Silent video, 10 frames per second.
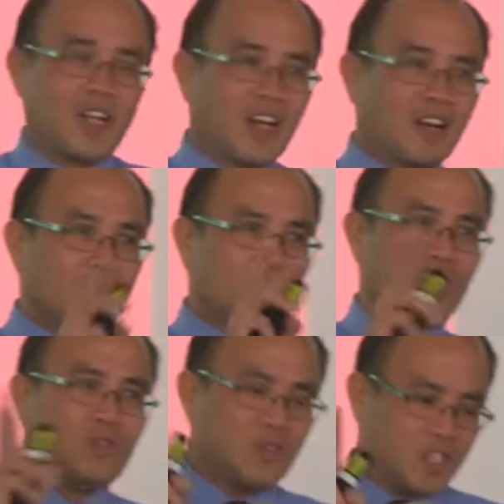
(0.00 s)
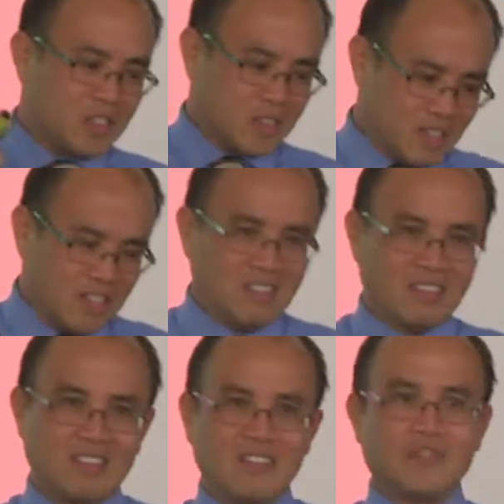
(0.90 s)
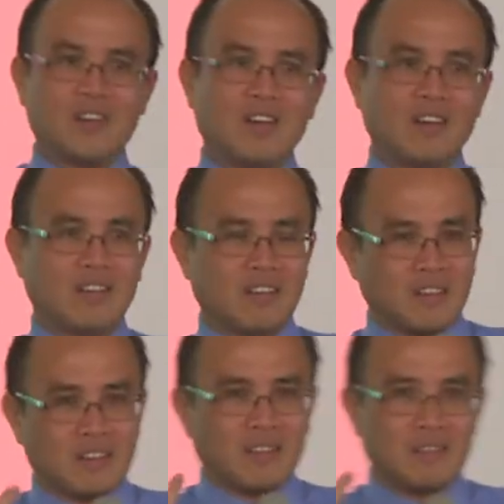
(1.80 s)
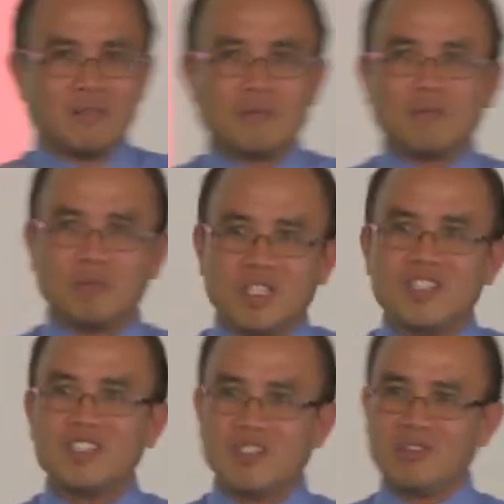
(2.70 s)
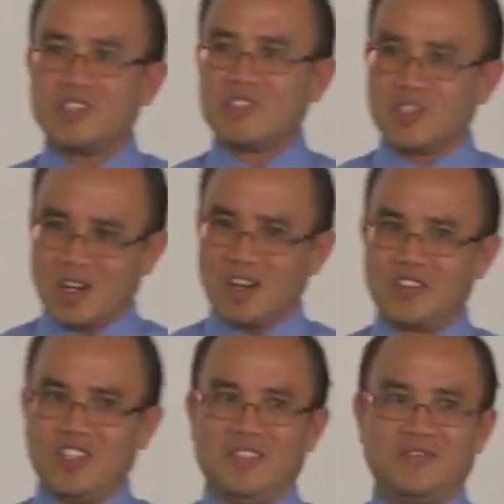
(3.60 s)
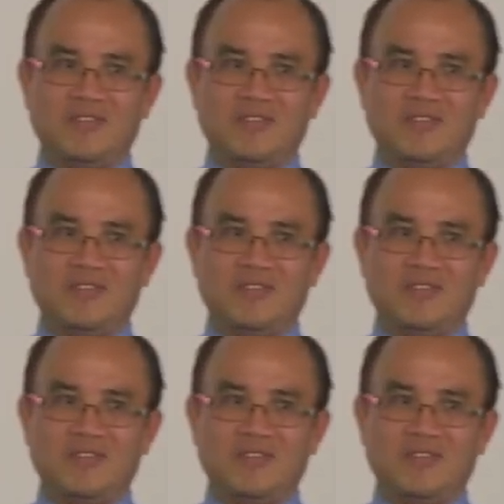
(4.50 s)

There are two distinct business unit strategy.